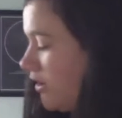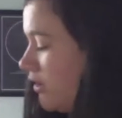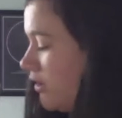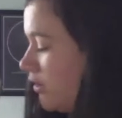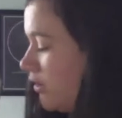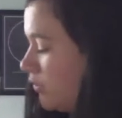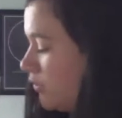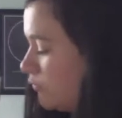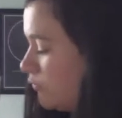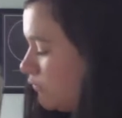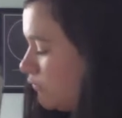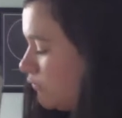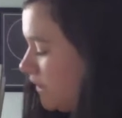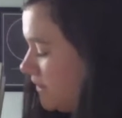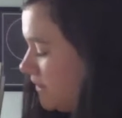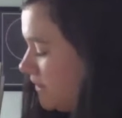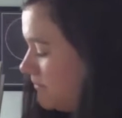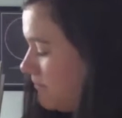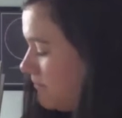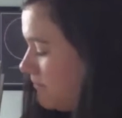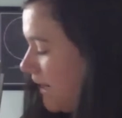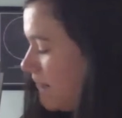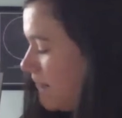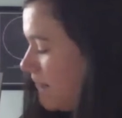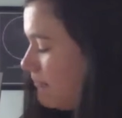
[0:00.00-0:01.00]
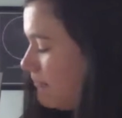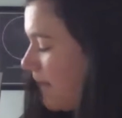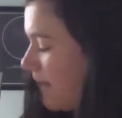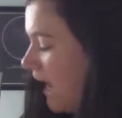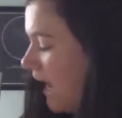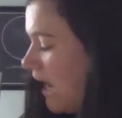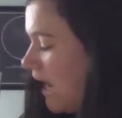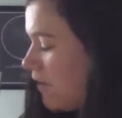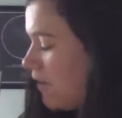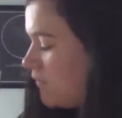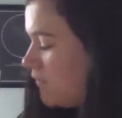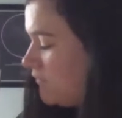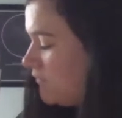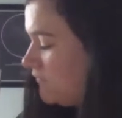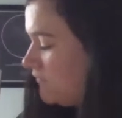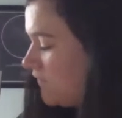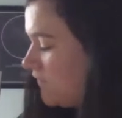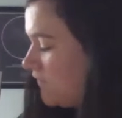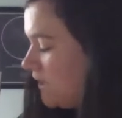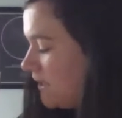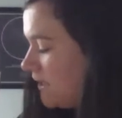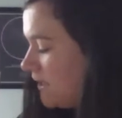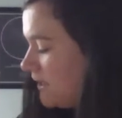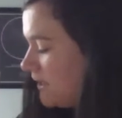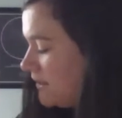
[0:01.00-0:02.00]
Written by Bao
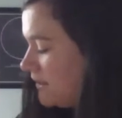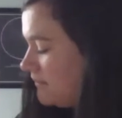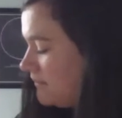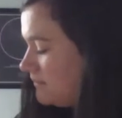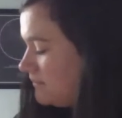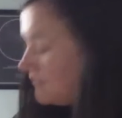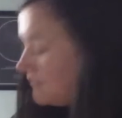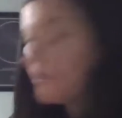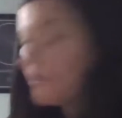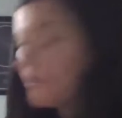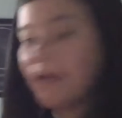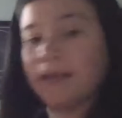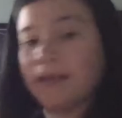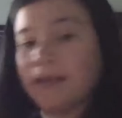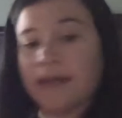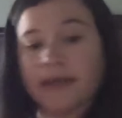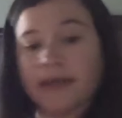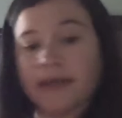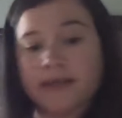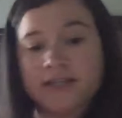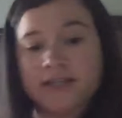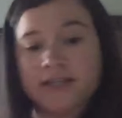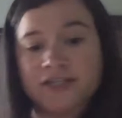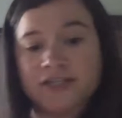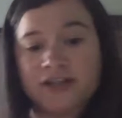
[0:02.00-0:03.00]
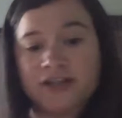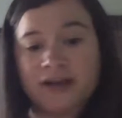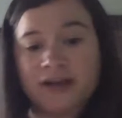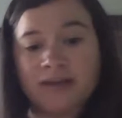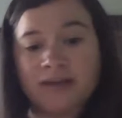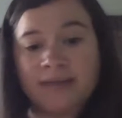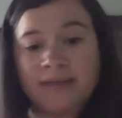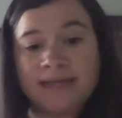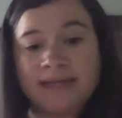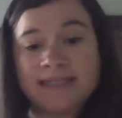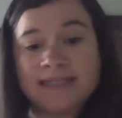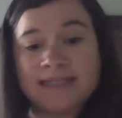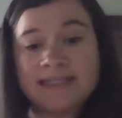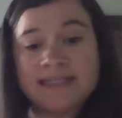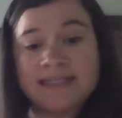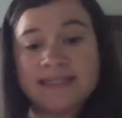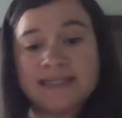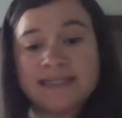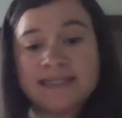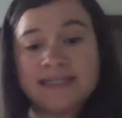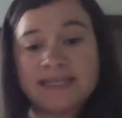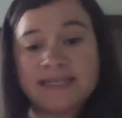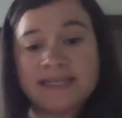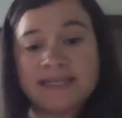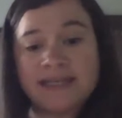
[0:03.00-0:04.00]
Fei and illustrated by
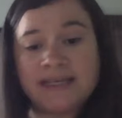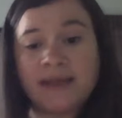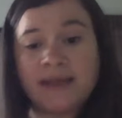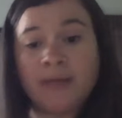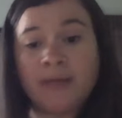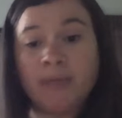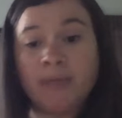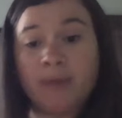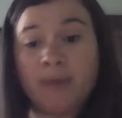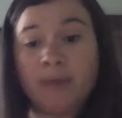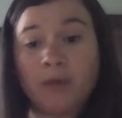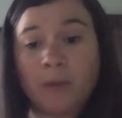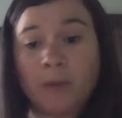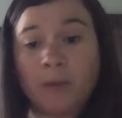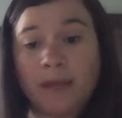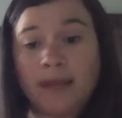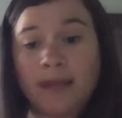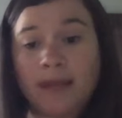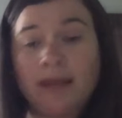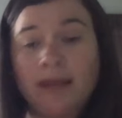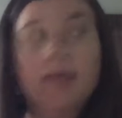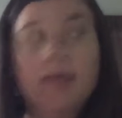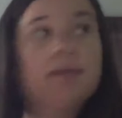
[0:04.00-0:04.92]
T. Bowie.